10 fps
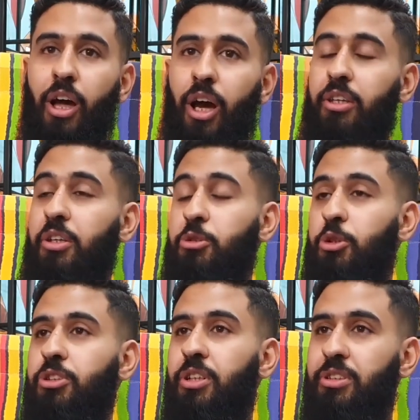I think
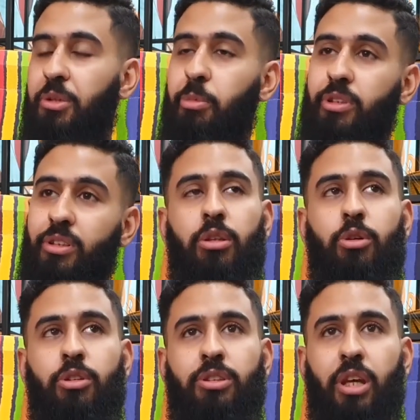Georgians are better.
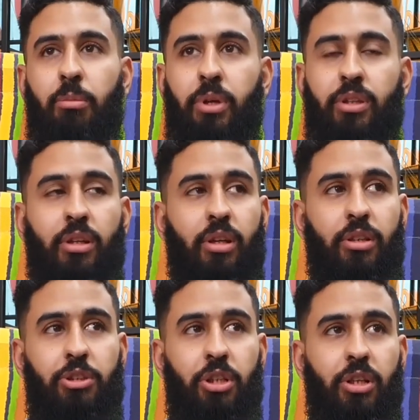Don't say better
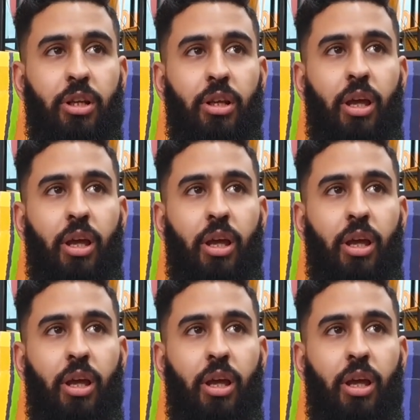in general.